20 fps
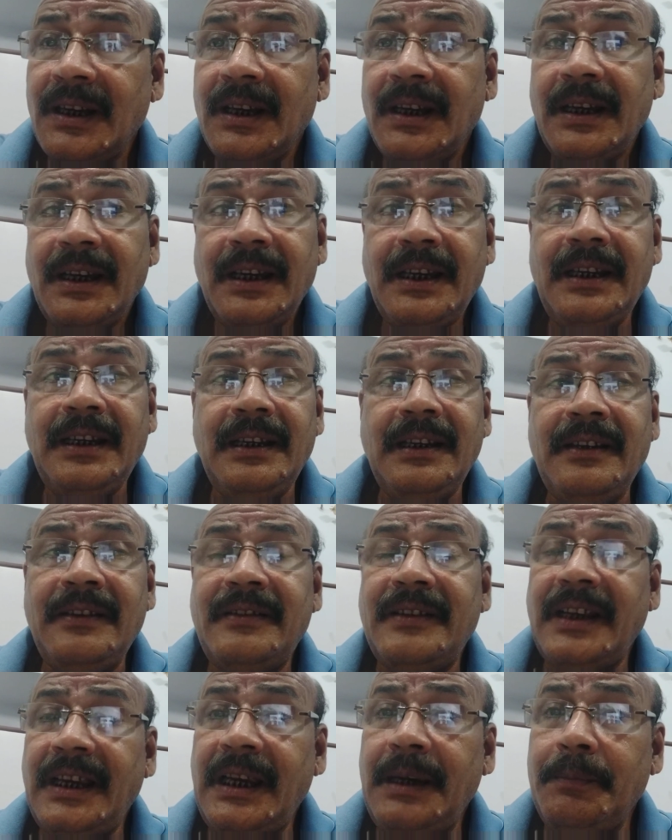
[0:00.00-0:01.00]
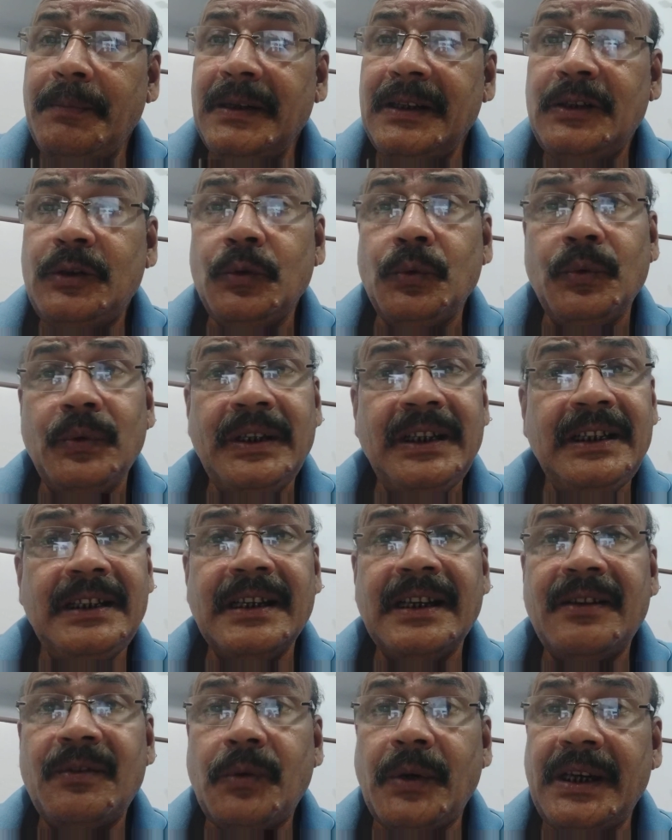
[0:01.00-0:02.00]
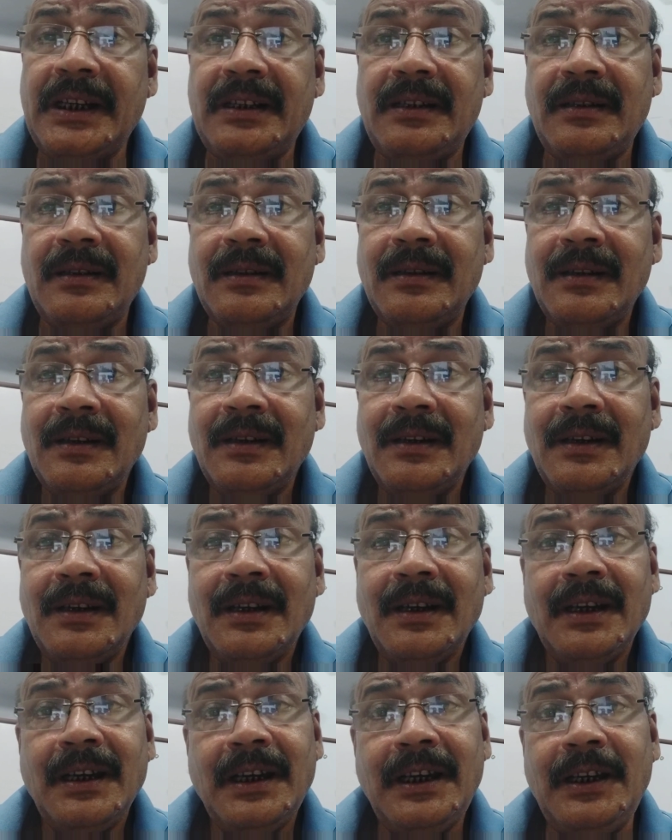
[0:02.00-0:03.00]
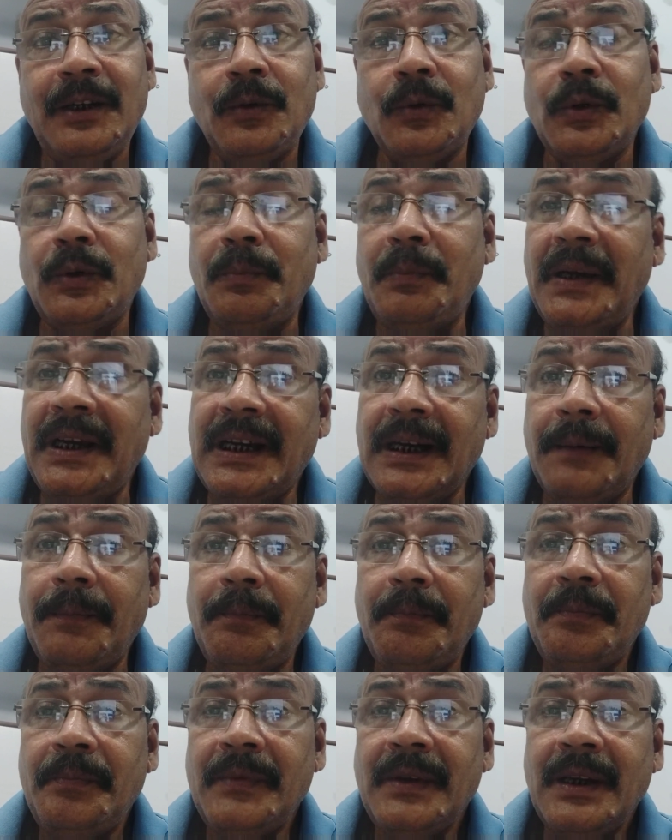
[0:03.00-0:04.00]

he is able to read and write, he could become